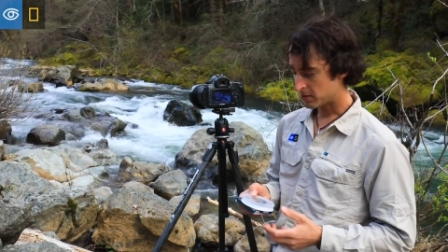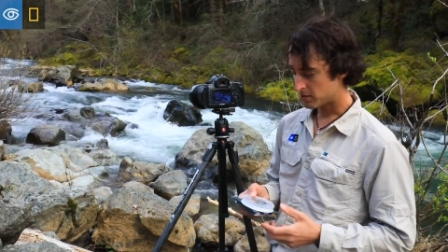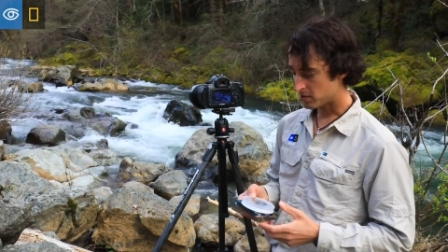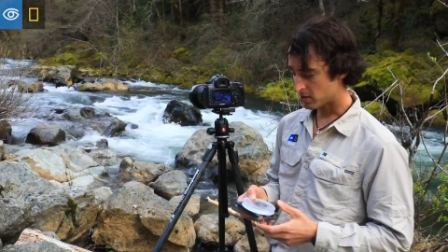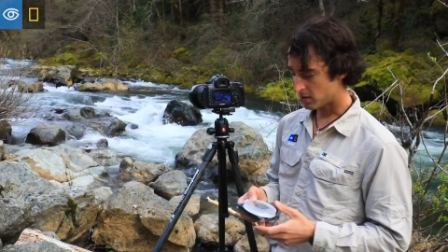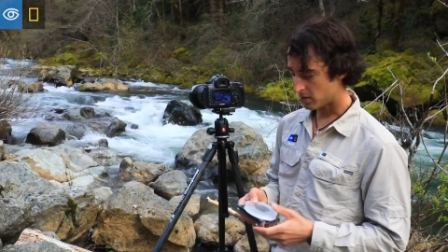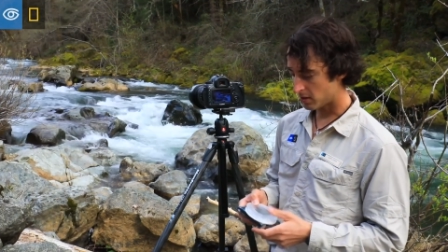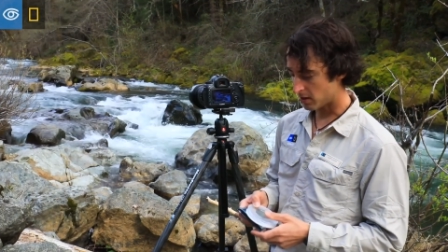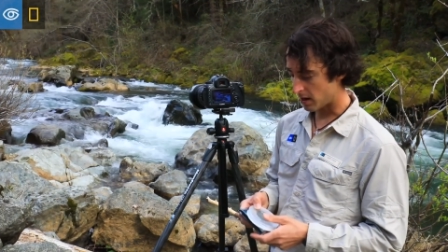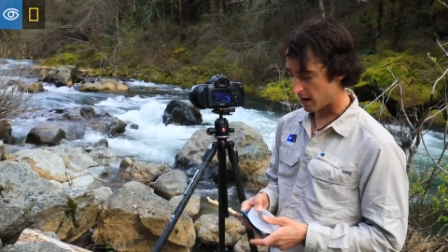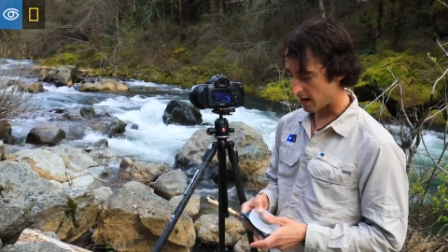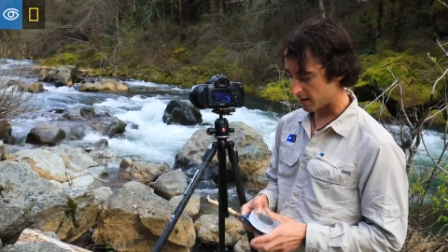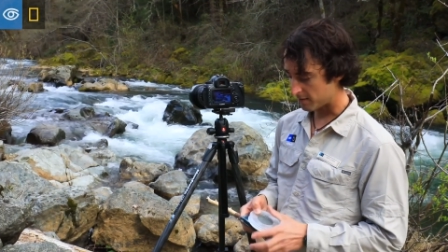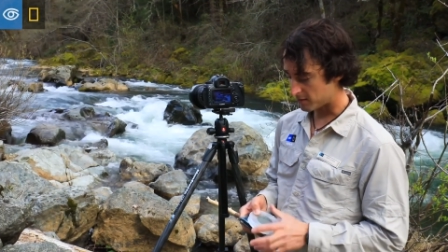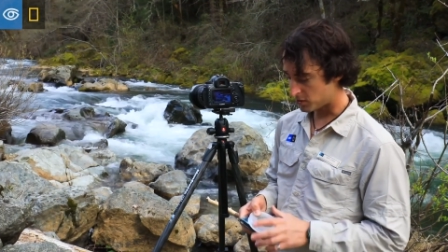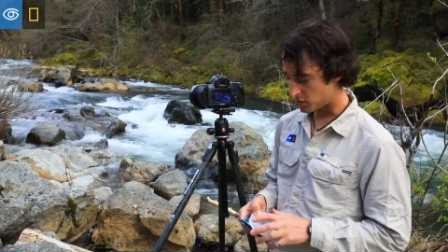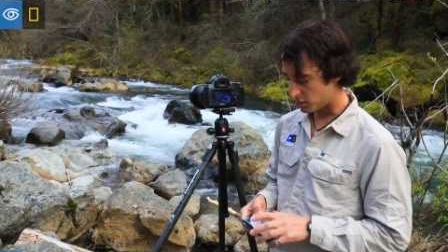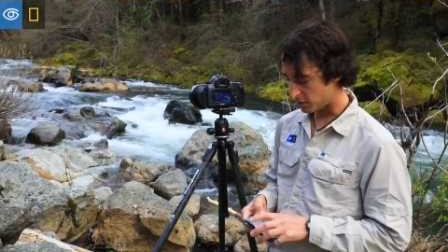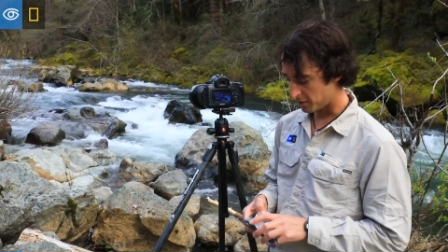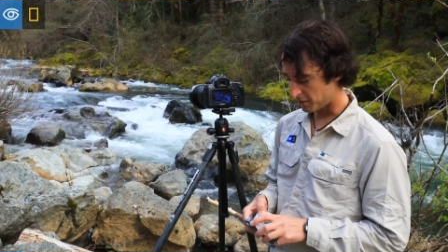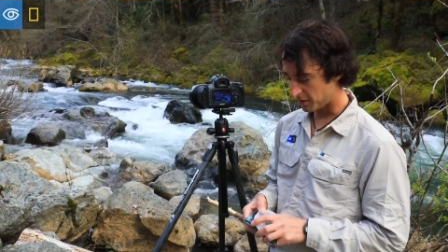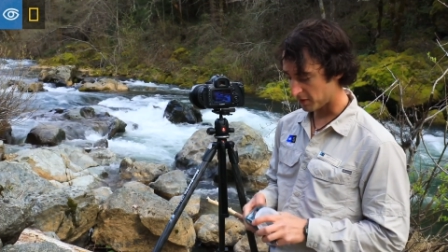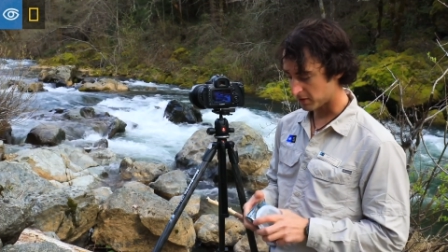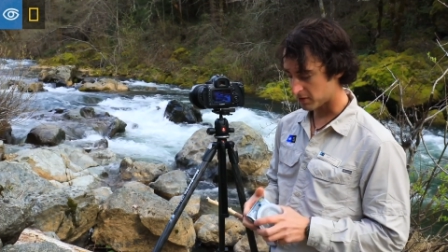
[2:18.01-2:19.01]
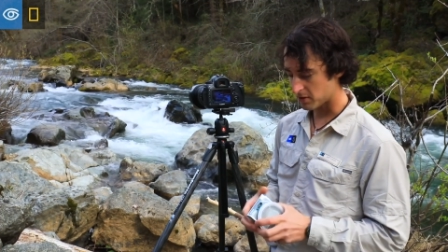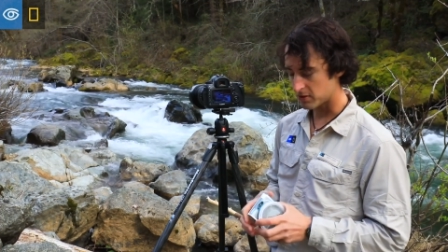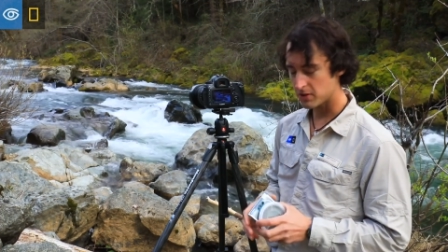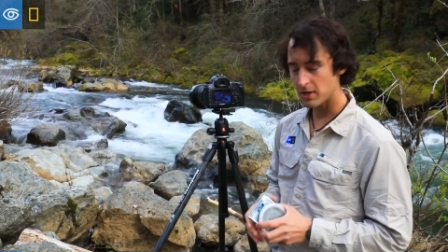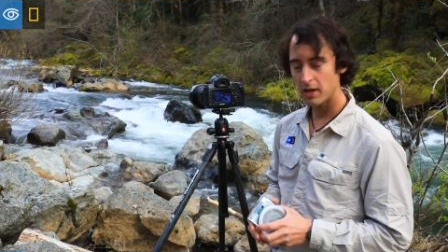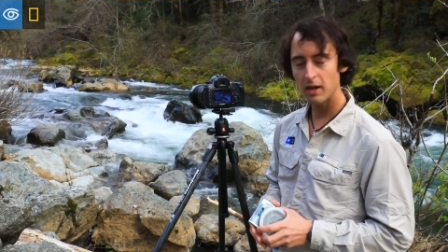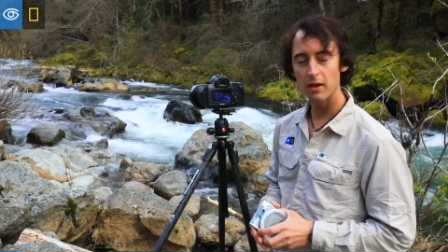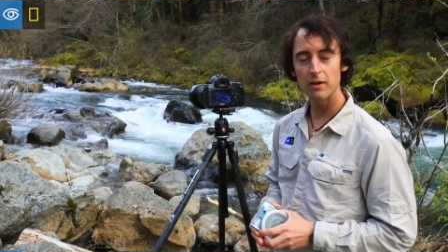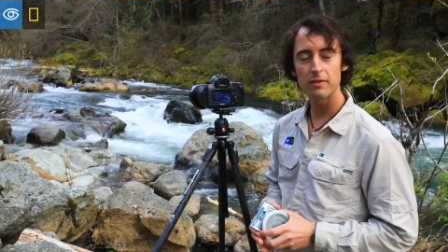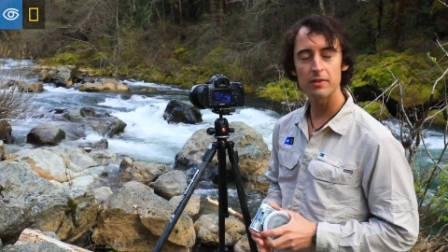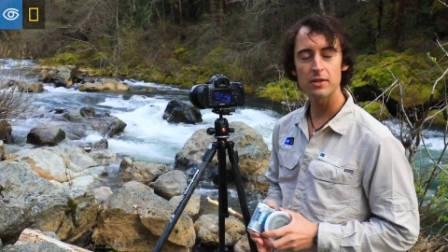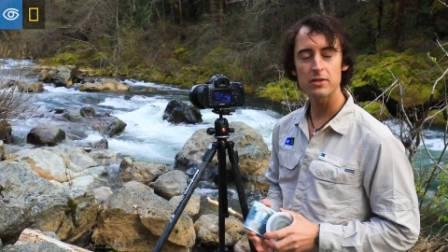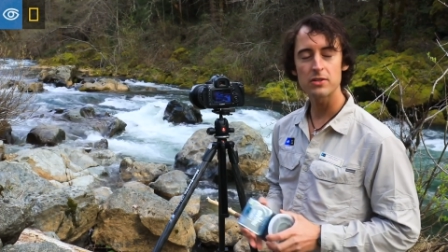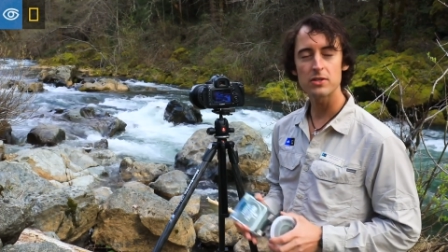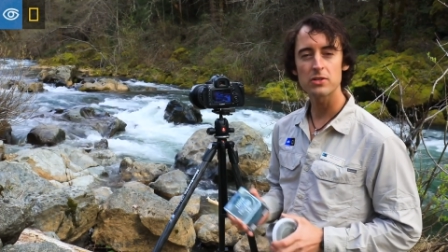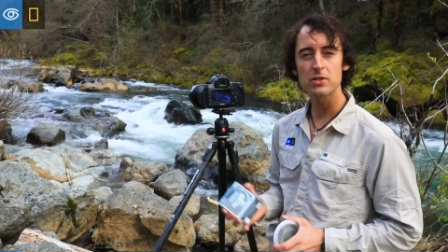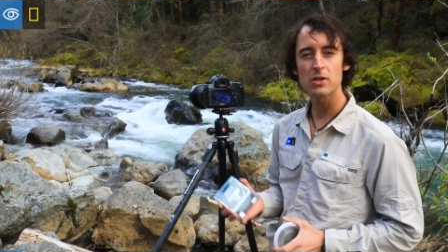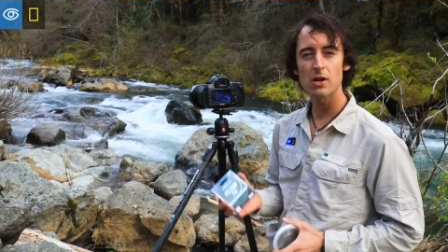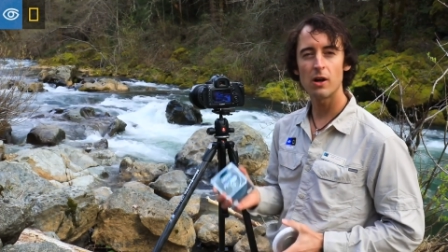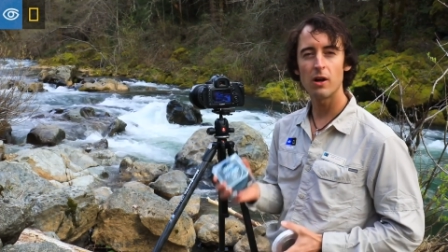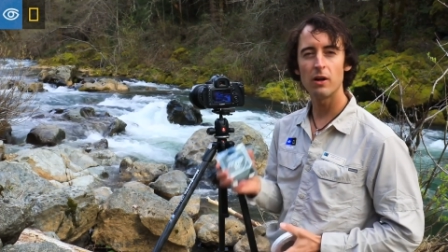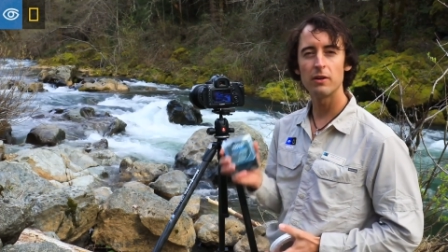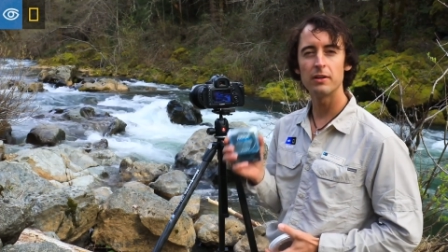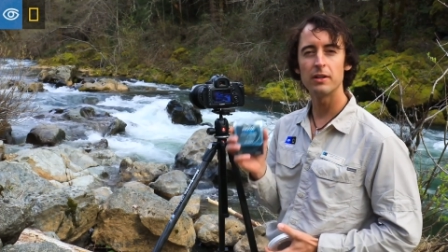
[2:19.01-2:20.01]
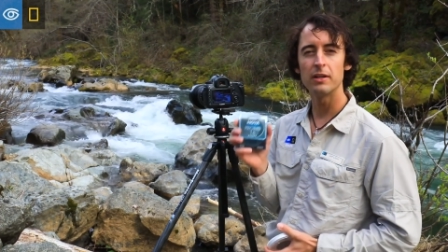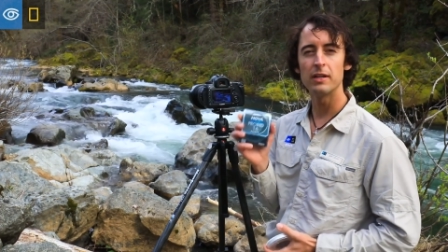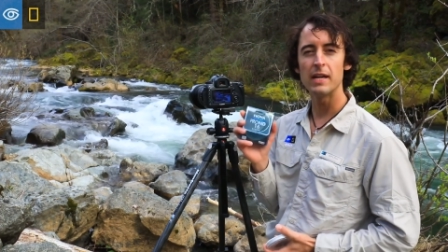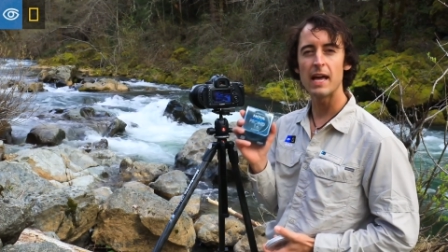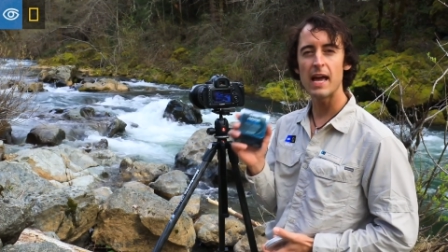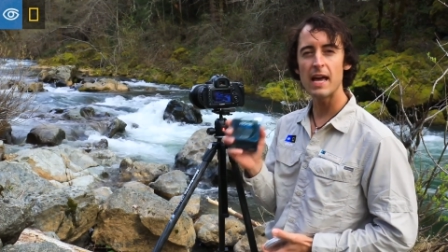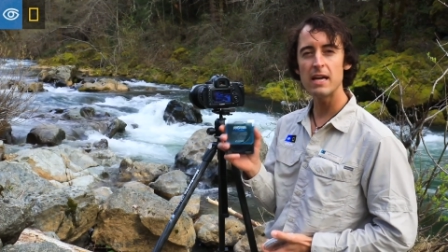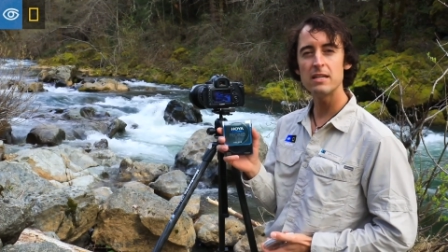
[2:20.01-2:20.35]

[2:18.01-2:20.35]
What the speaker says: So I have two filters here. This is called an